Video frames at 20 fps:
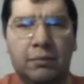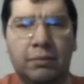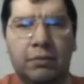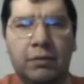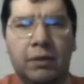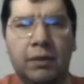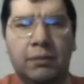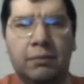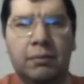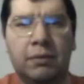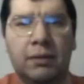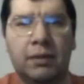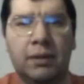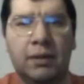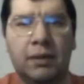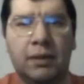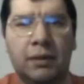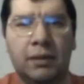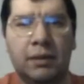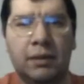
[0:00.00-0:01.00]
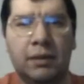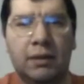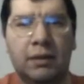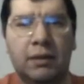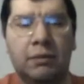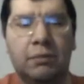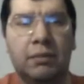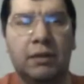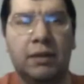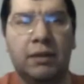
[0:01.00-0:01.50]
to preemptively
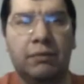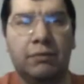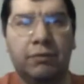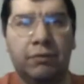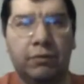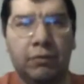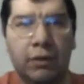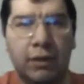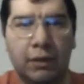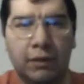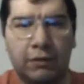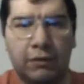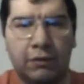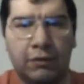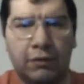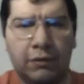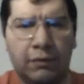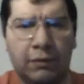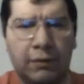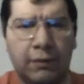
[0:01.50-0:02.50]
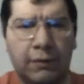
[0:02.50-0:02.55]
eliminate threats.